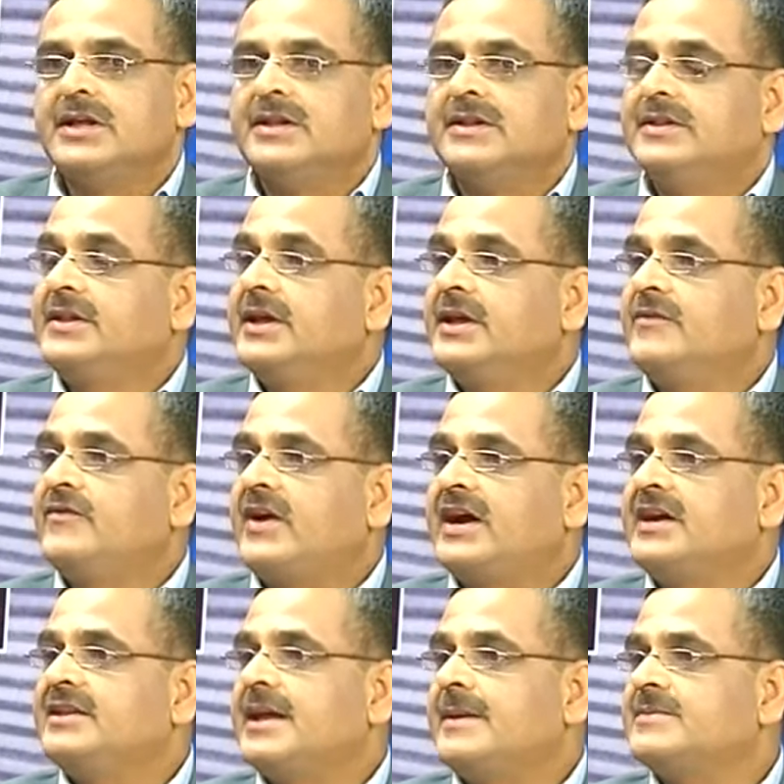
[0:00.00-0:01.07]
they
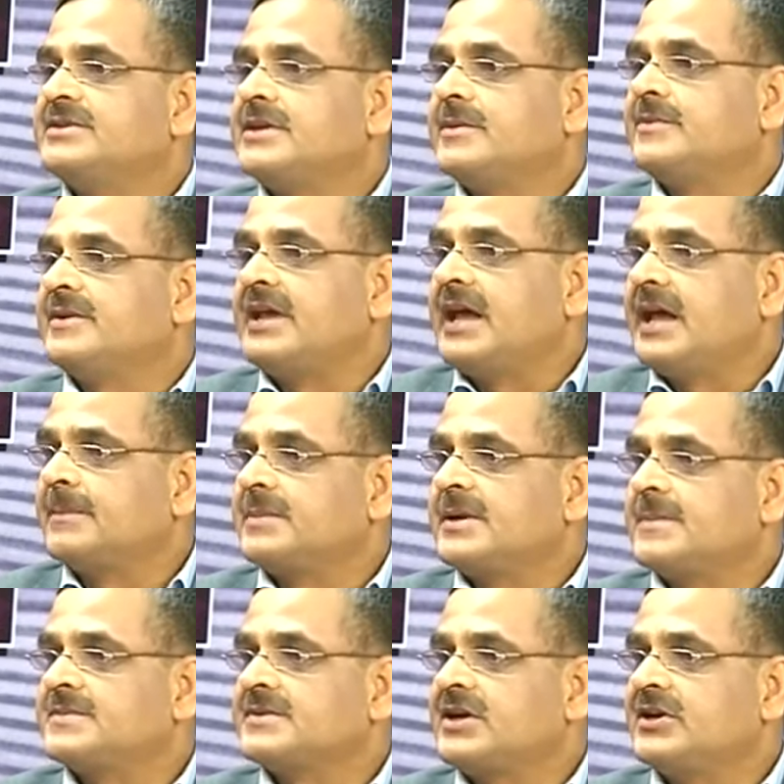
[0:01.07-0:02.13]
find themselves in a
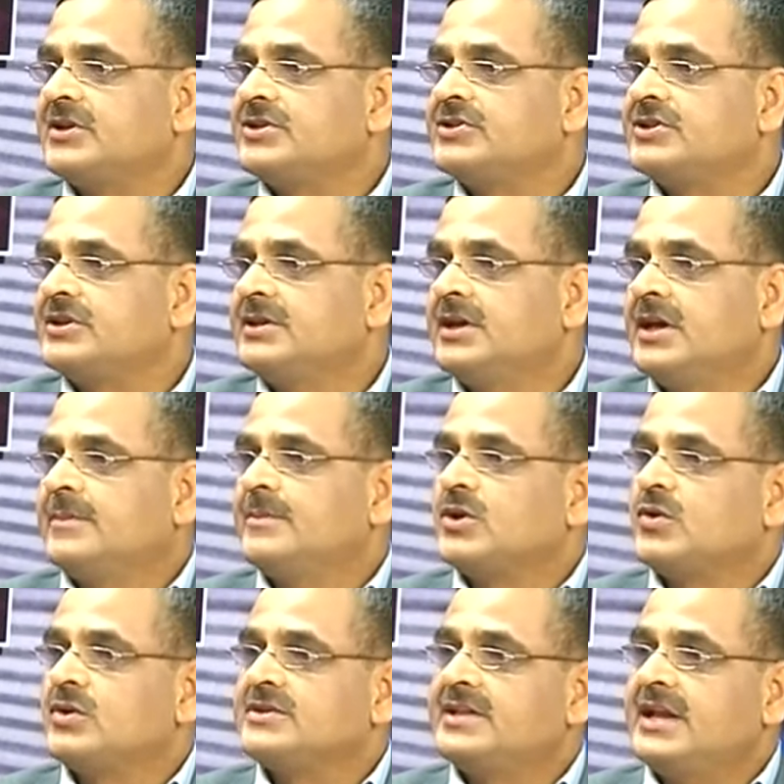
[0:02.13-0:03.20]
helpless condition,
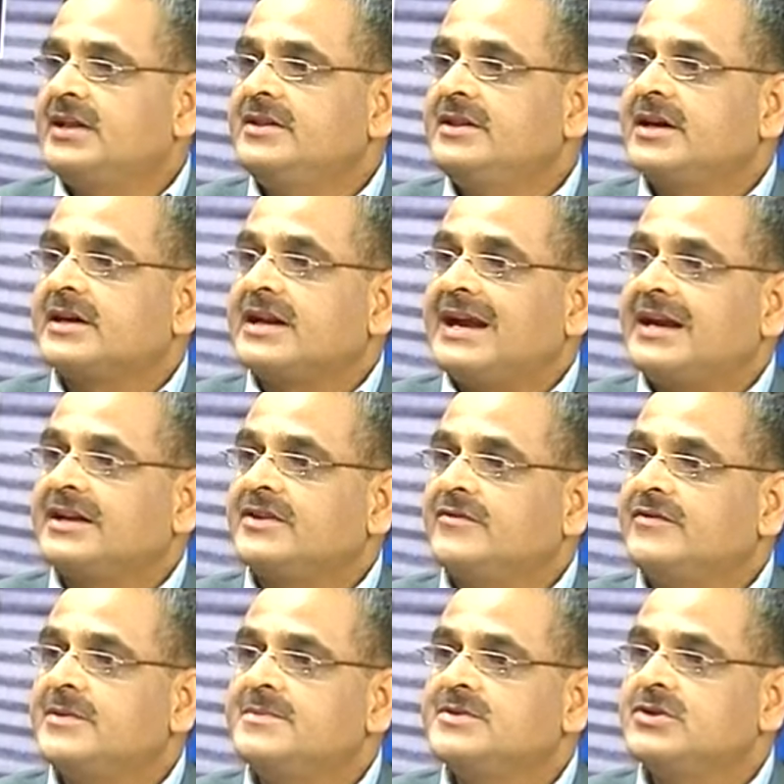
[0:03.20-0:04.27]
because then they are at the
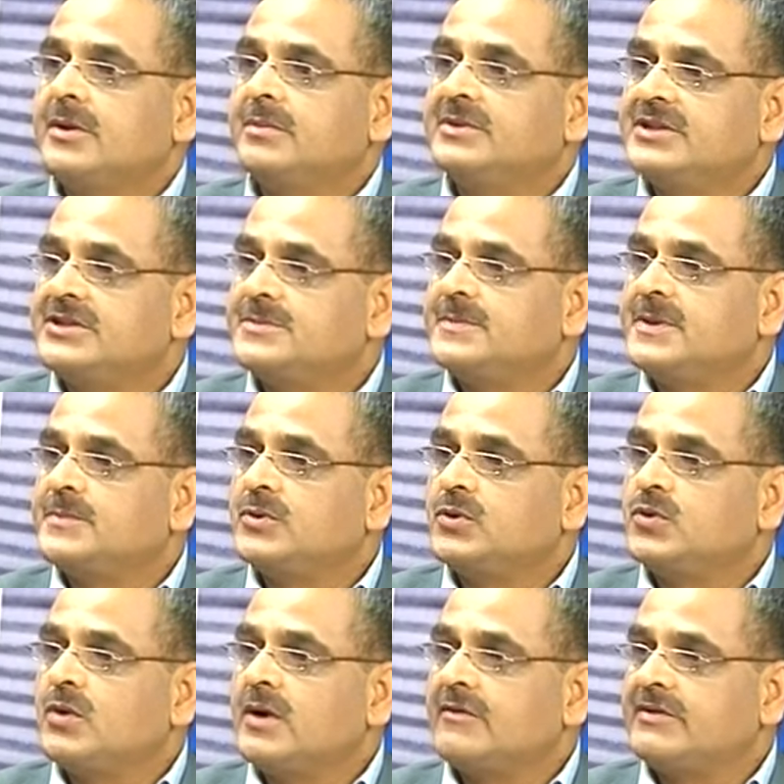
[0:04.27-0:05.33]
whims of these people
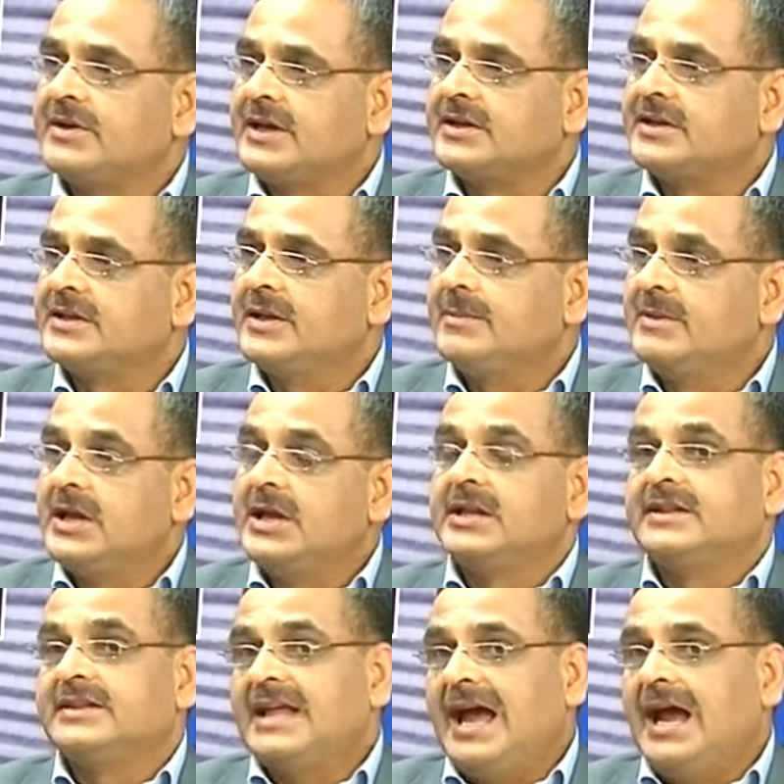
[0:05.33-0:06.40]
who have taken them.
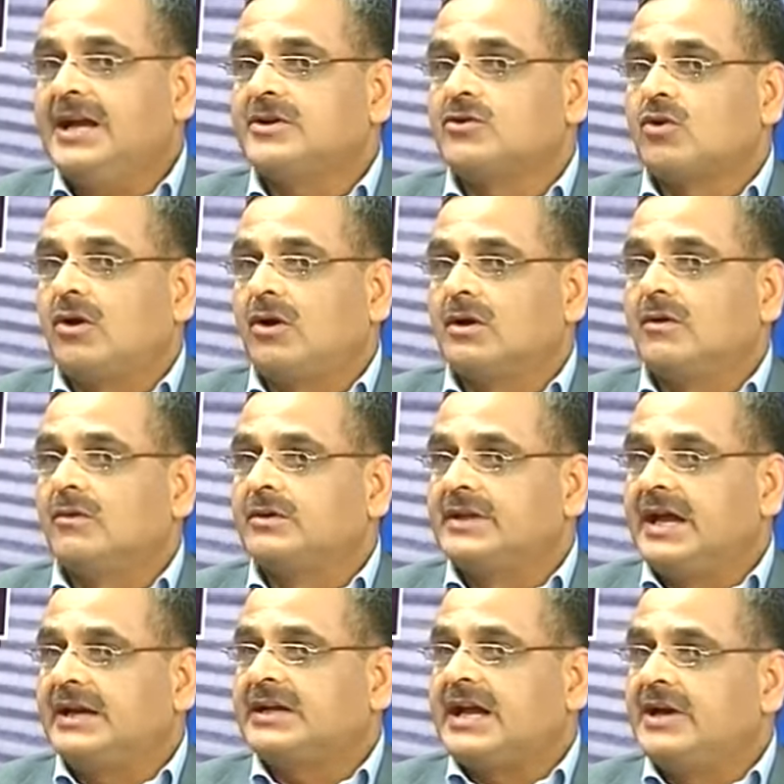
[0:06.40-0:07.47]
That
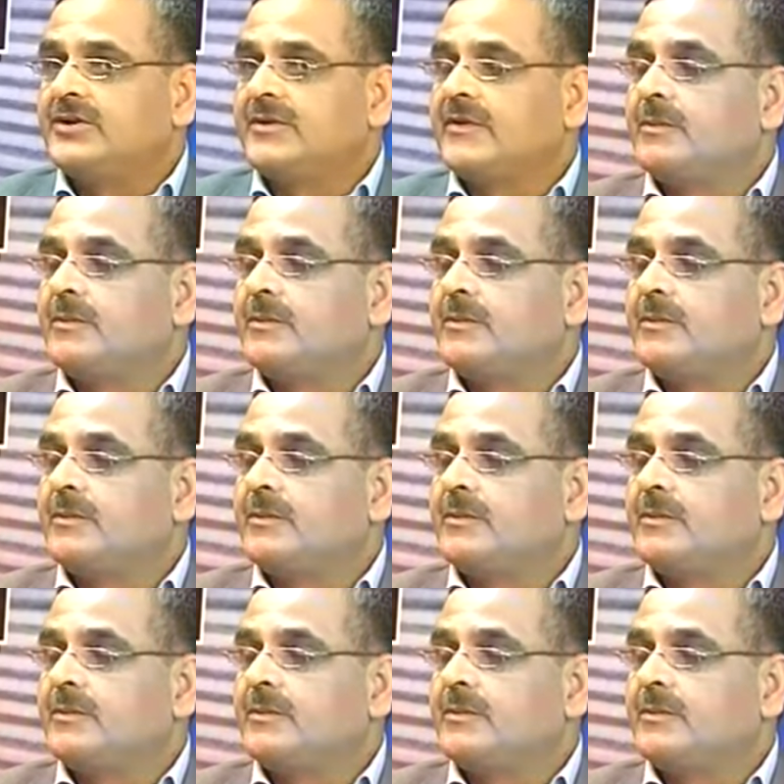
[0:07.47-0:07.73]
kind of